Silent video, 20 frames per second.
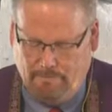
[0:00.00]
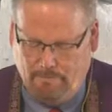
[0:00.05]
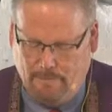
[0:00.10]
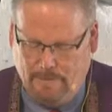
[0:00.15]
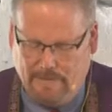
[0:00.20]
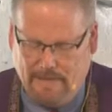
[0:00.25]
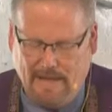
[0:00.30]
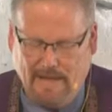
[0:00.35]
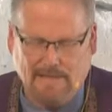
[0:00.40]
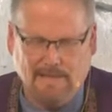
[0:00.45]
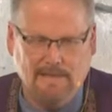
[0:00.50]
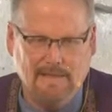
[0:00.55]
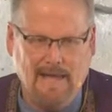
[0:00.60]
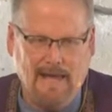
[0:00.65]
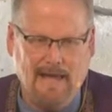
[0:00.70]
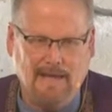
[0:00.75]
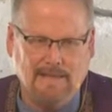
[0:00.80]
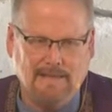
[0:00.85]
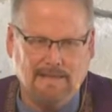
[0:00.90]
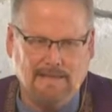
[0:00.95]
But that's
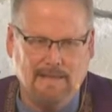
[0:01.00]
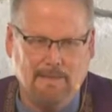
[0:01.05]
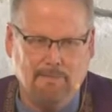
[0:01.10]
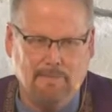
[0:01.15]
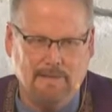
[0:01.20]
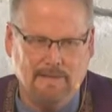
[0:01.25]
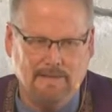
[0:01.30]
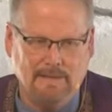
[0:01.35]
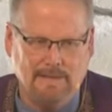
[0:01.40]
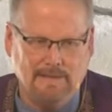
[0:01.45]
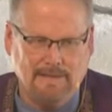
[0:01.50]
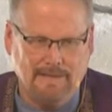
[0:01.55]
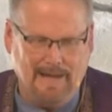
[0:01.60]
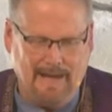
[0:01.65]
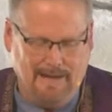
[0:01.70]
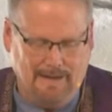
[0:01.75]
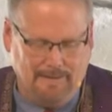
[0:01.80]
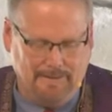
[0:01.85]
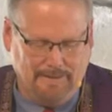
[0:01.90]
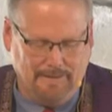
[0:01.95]
not as simple as it
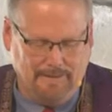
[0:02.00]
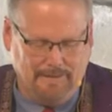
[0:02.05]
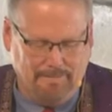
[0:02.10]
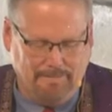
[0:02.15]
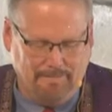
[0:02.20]
sounds.